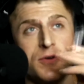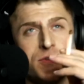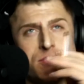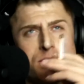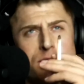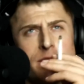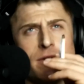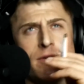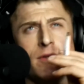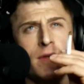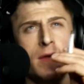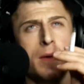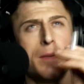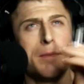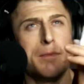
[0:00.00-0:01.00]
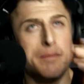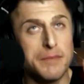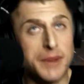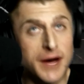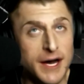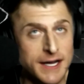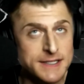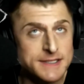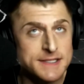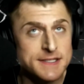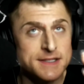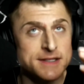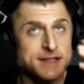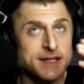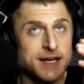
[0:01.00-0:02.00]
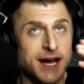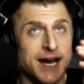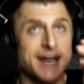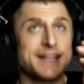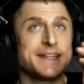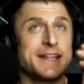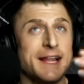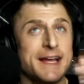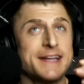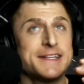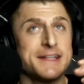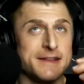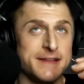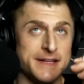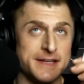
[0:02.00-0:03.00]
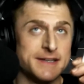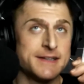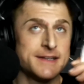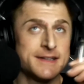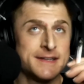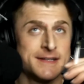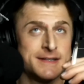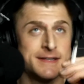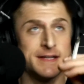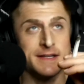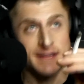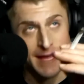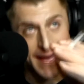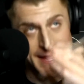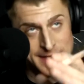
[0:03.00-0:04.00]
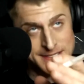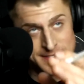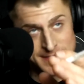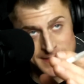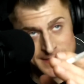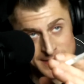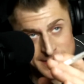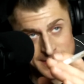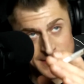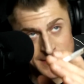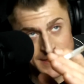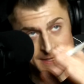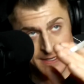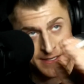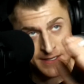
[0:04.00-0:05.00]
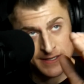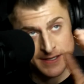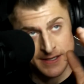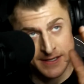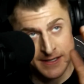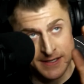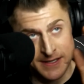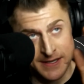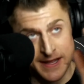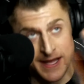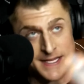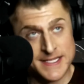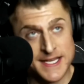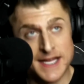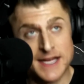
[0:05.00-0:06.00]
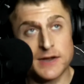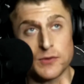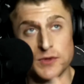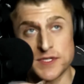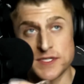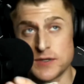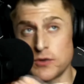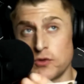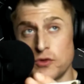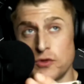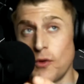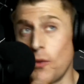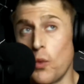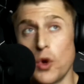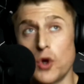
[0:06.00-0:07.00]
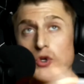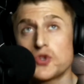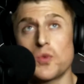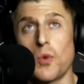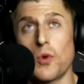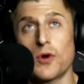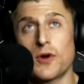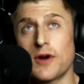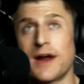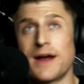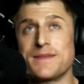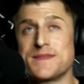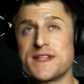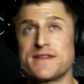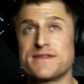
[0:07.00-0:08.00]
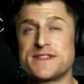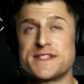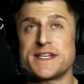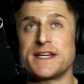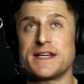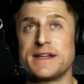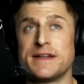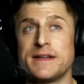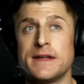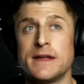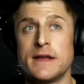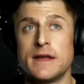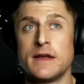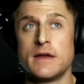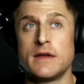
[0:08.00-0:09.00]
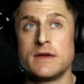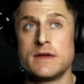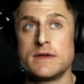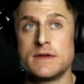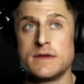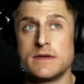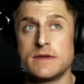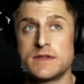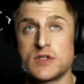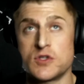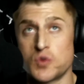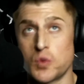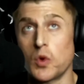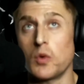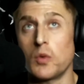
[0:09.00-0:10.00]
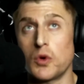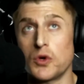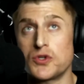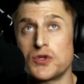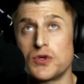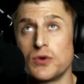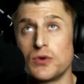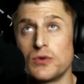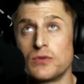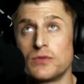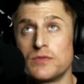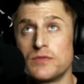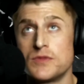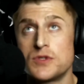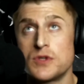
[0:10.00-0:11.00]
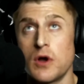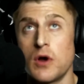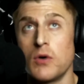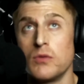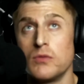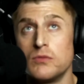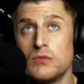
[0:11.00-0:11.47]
real, but I'd like to think that they said it was the worst war crimes they've seen since World War II. So